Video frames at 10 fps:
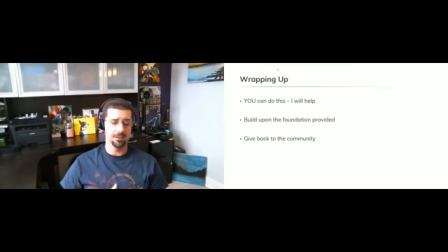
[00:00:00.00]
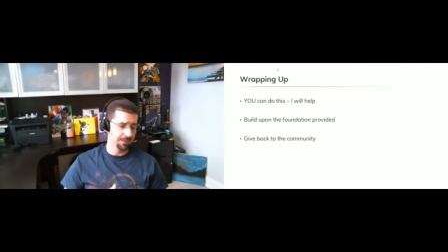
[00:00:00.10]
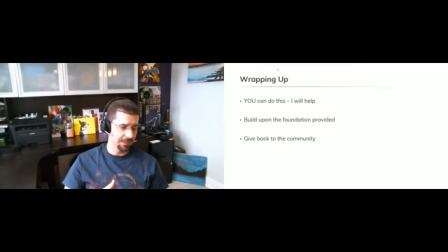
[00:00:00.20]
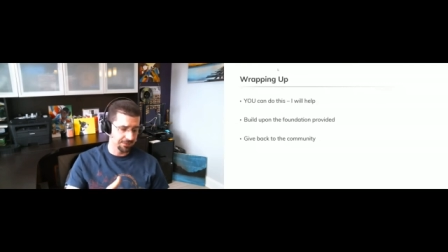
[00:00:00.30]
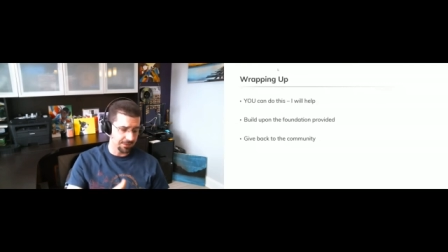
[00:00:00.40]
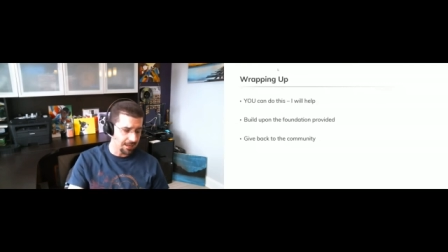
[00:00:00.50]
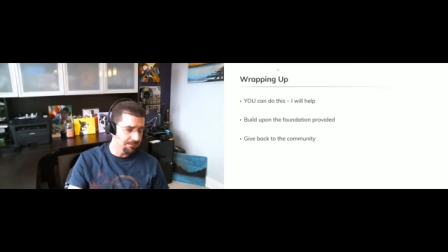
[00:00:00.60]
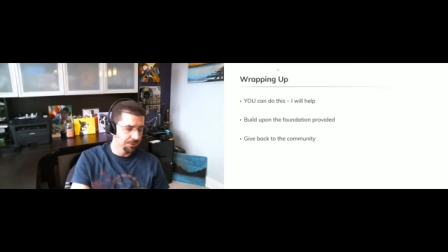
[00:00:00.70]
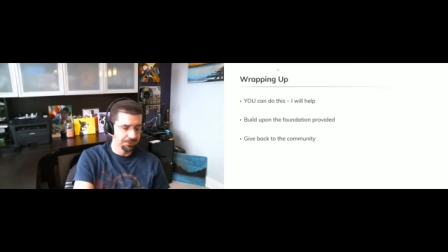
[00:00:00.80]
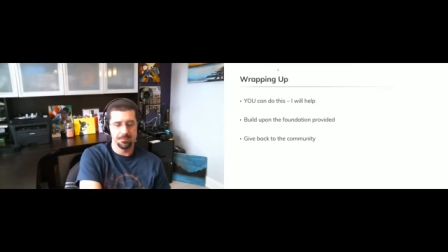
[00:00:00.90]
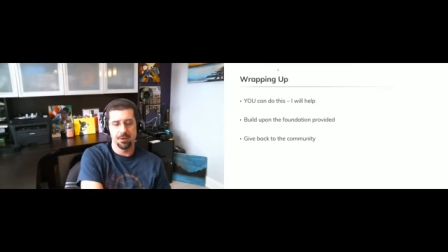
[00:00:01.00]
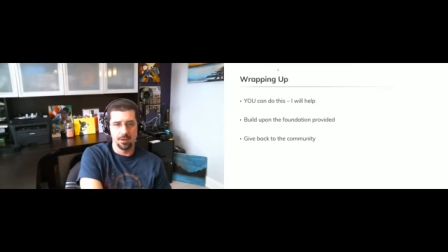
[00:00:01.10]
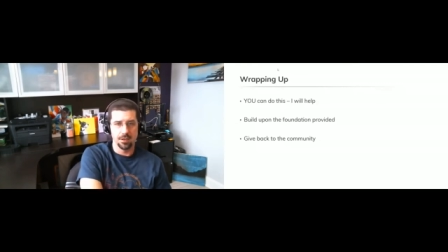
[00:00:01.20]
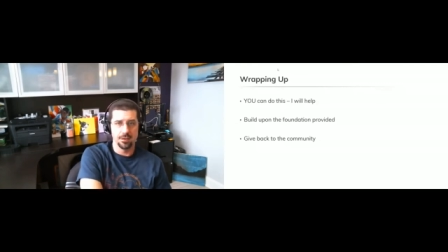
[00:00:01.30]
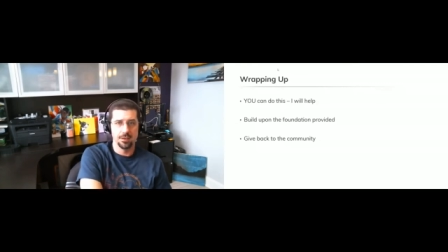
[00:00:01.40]
because I built
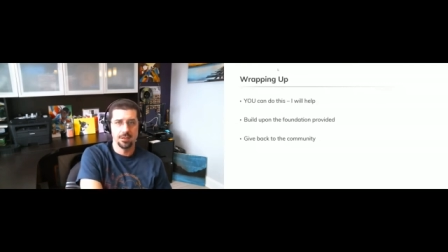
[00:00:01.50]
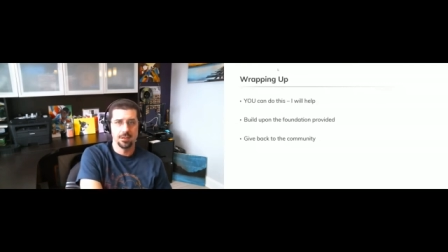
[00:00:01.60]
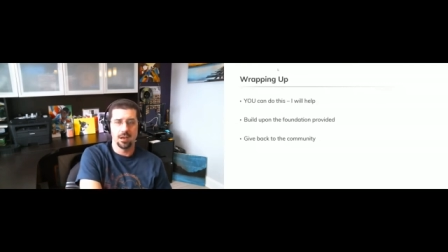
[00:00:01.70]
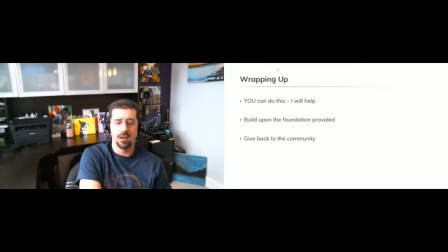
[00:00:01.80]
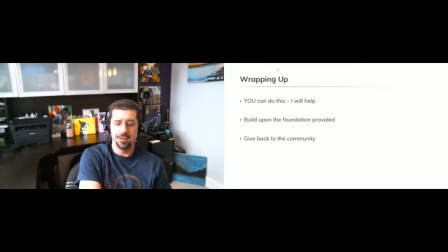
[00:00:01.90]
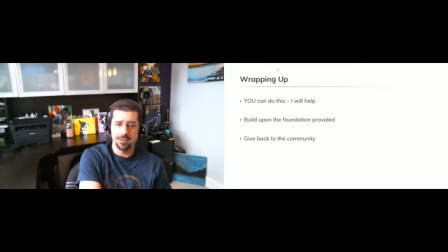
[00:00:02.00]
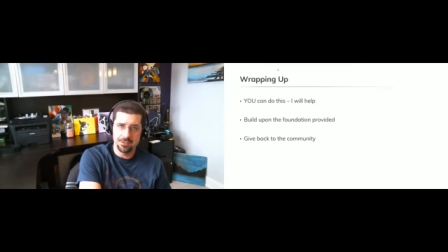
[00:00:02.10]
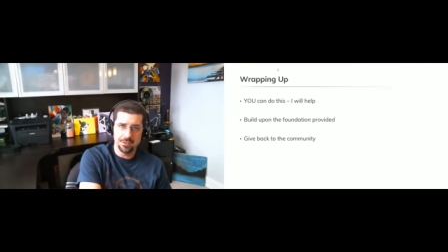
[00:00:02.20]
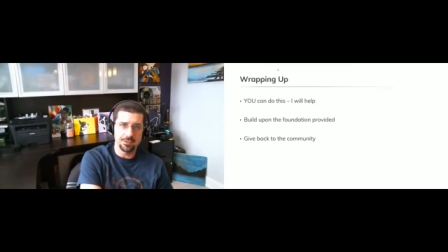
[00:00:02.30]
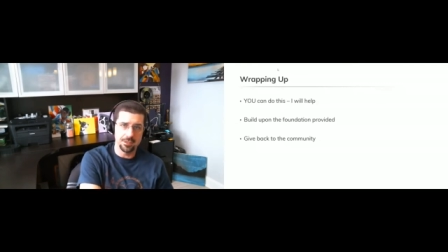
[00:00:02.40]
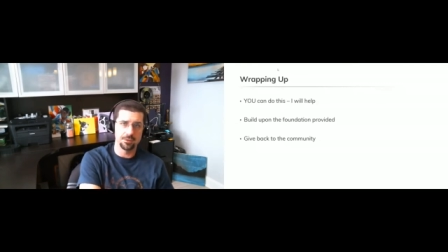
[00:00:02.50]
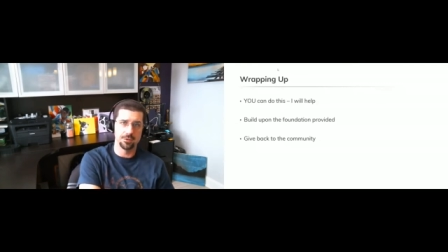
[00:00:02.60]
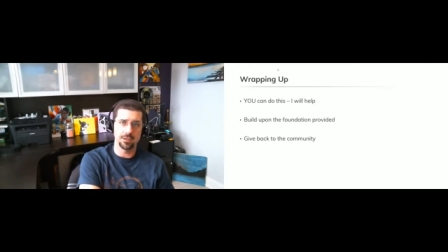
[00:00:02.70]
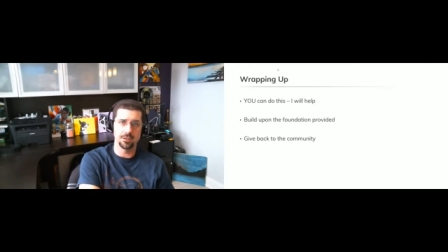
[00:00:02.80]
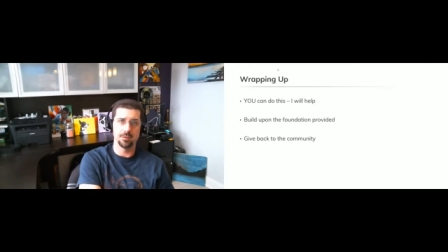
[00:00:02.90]
upon uh, existing
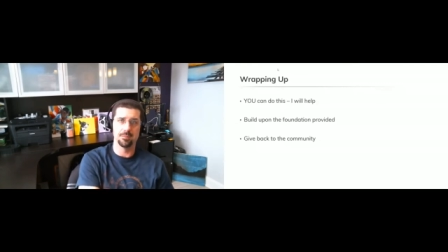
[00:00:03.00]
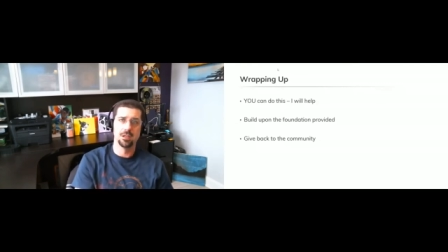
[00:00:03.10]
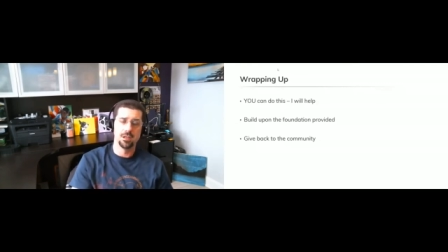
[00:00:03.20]
curriculum.